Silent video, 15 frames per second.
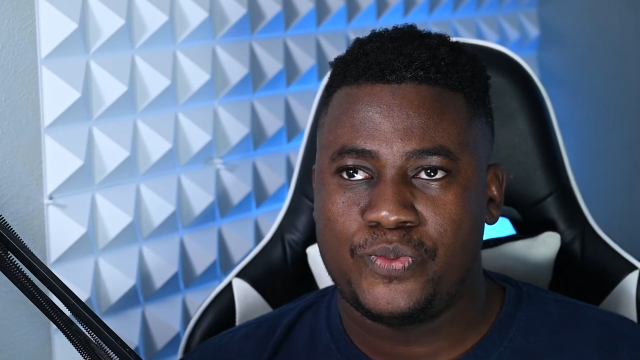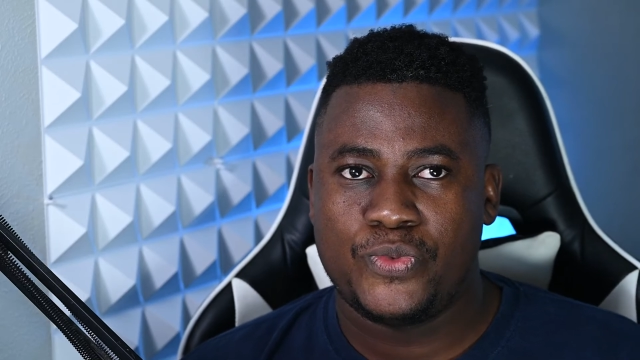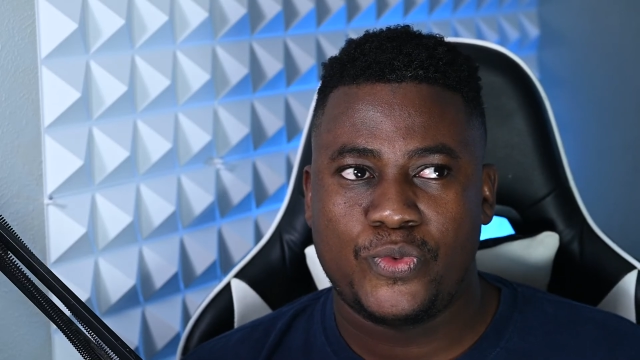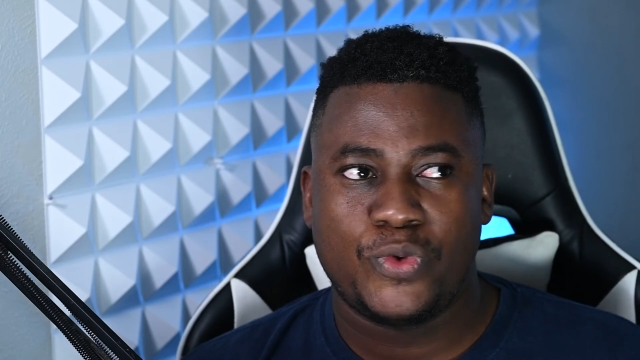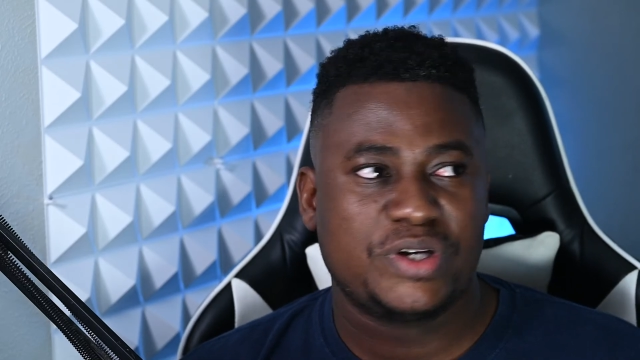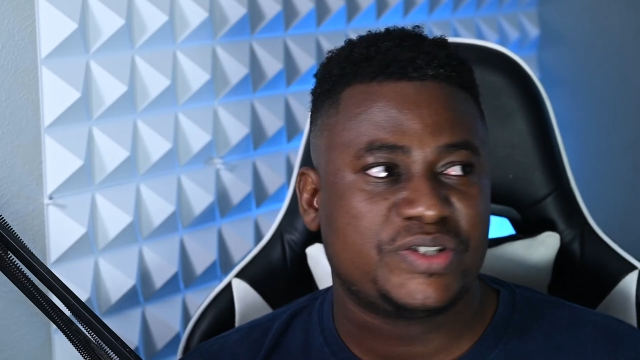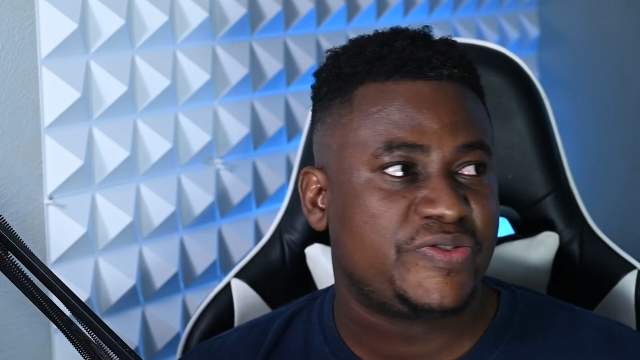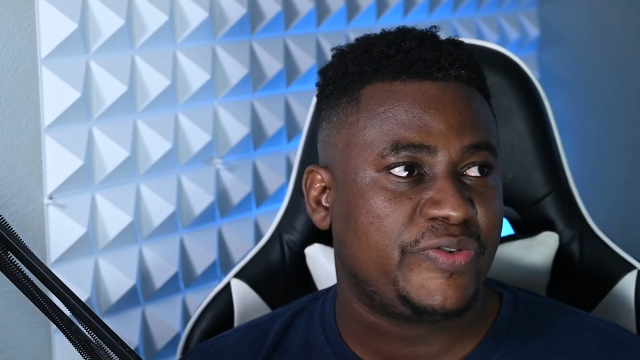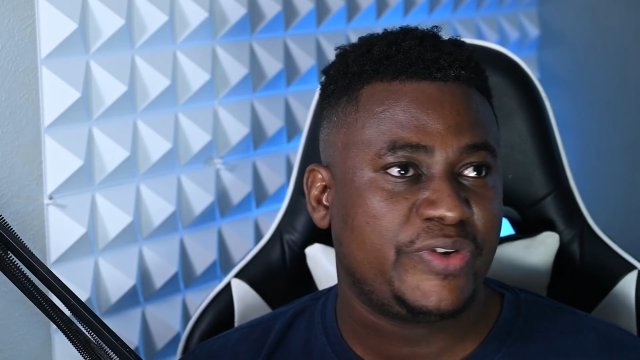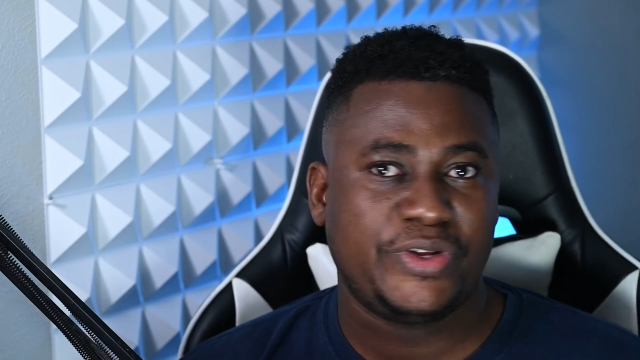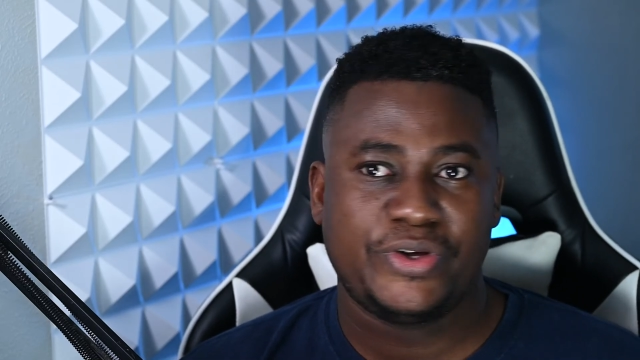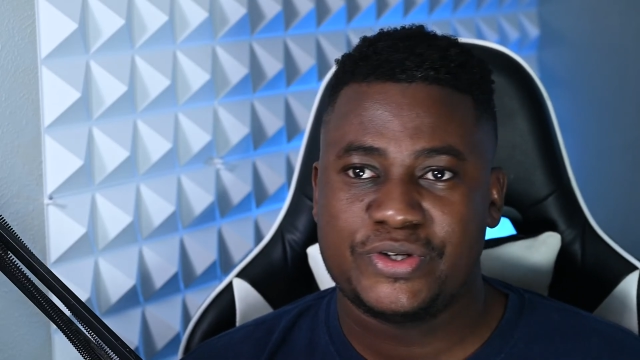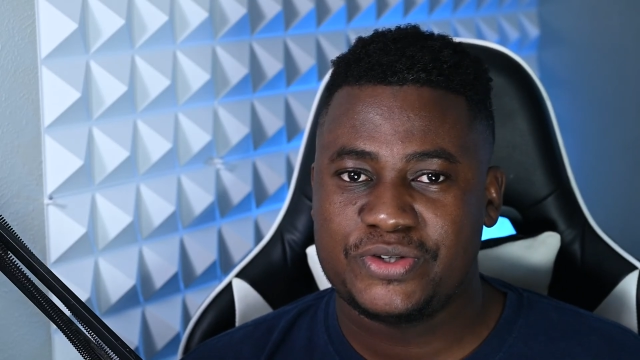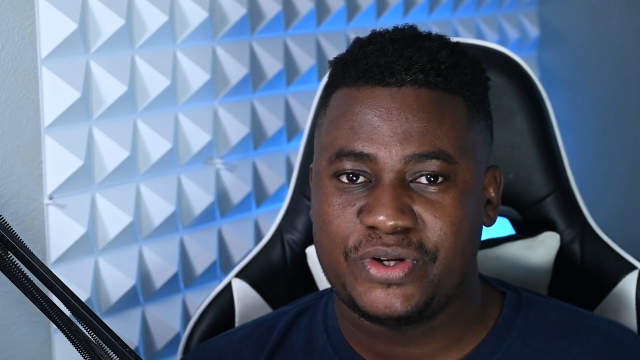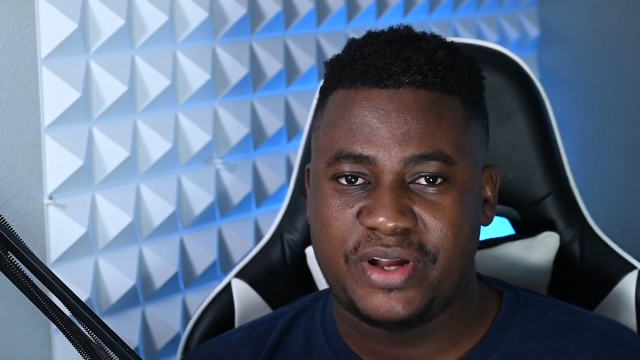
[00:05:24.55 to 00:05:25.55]
watch
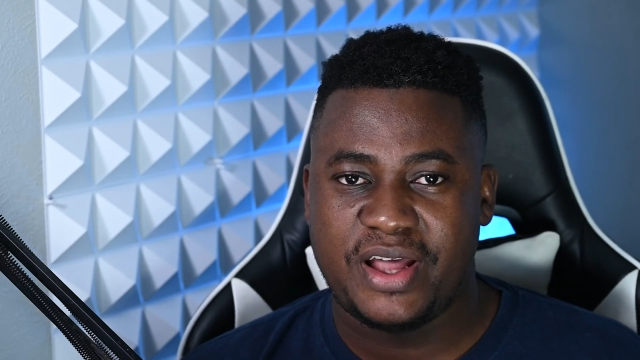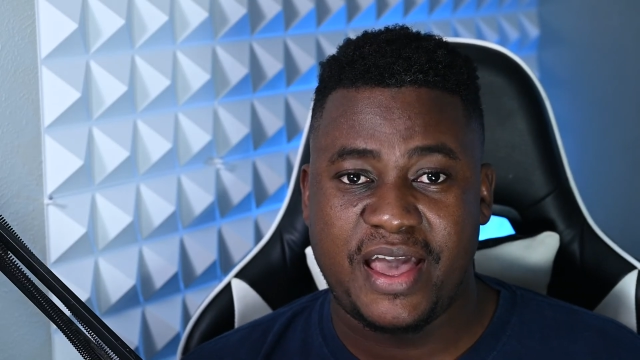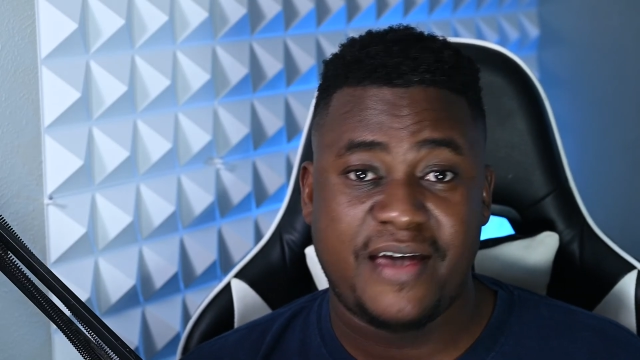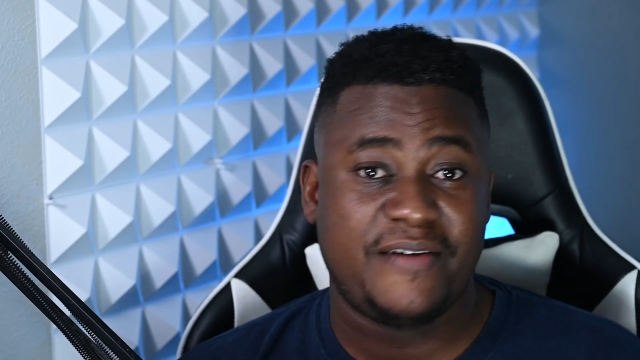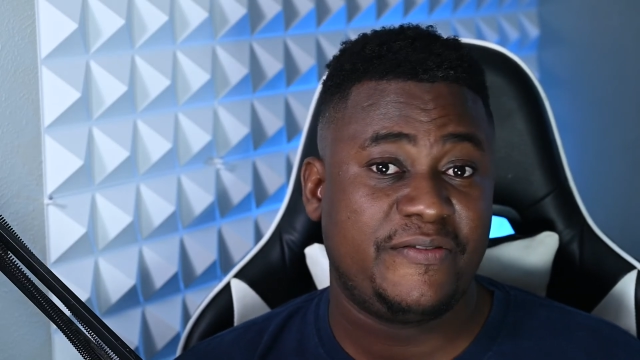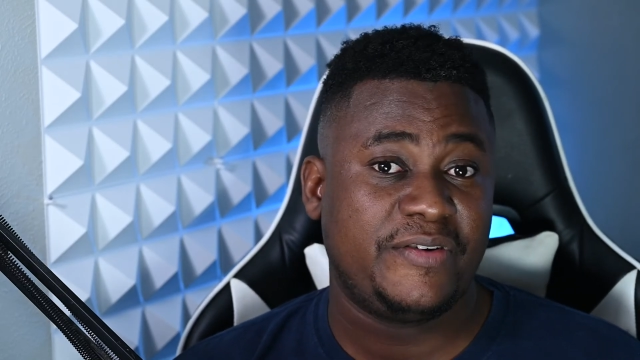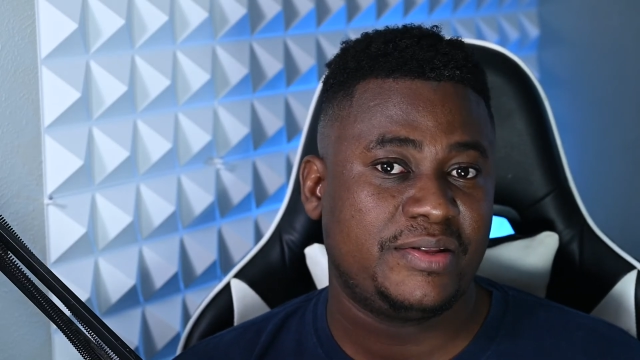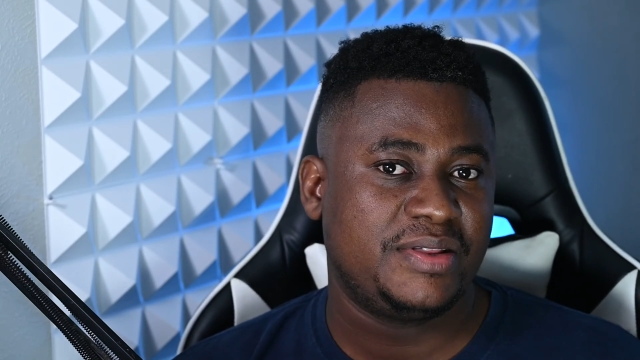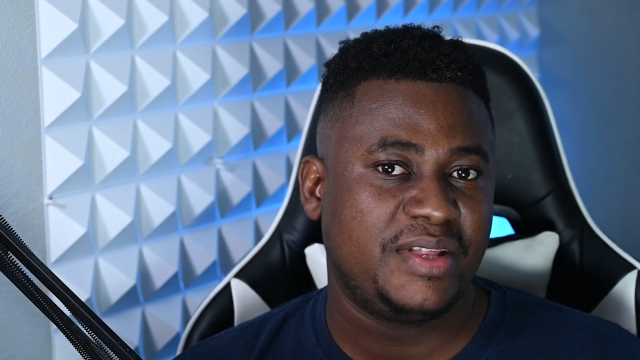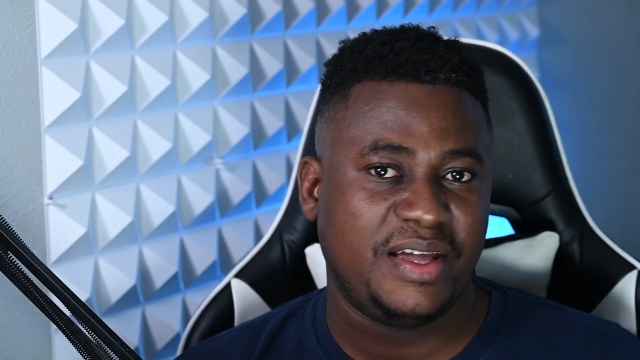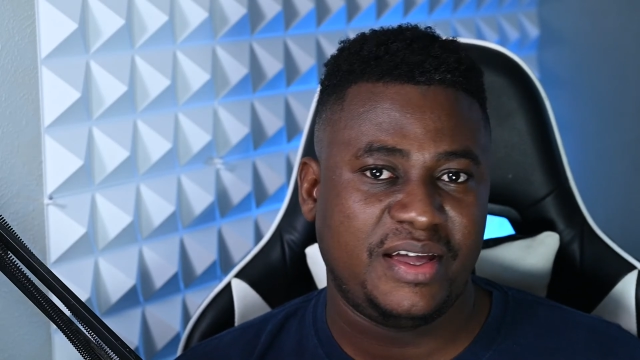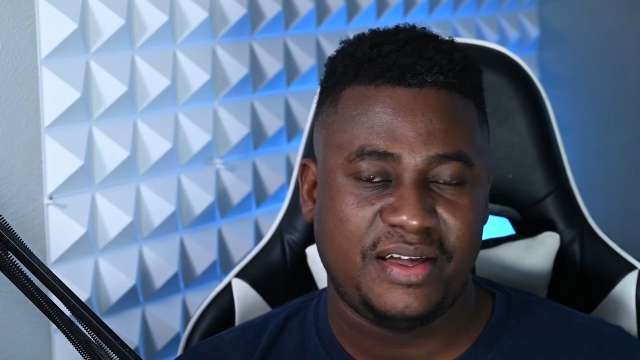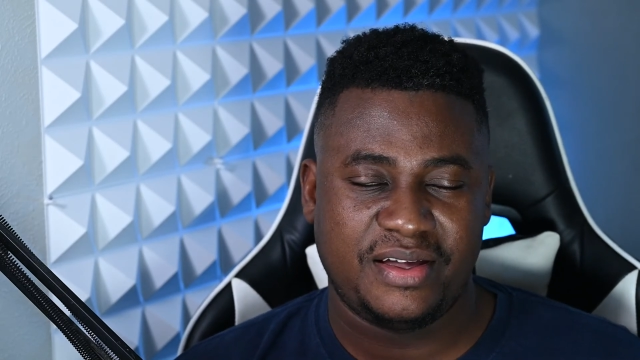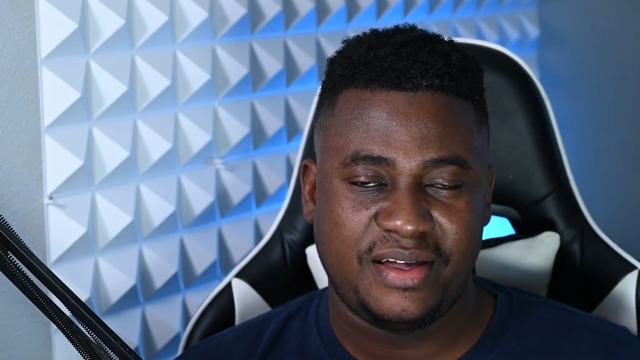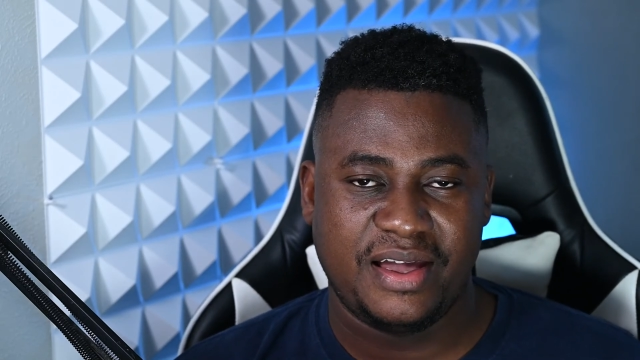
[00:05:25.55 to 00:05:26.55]
videos on
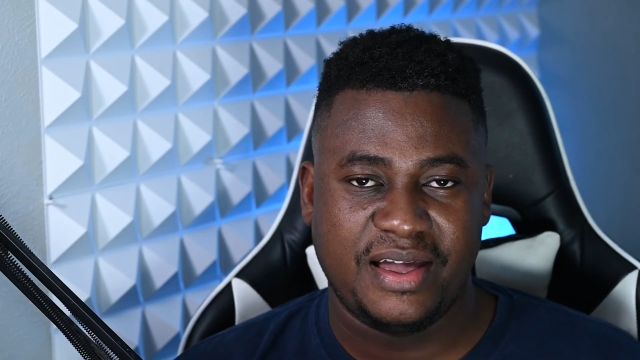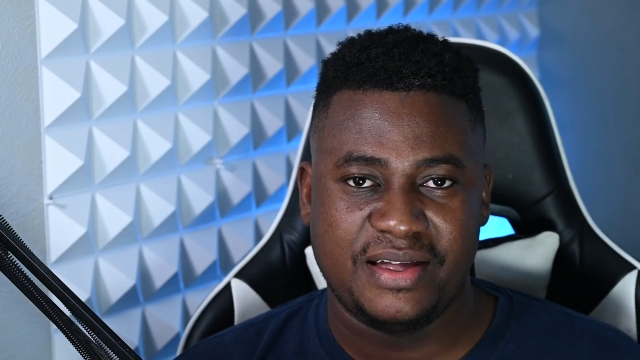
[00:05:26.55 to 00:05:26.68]
everything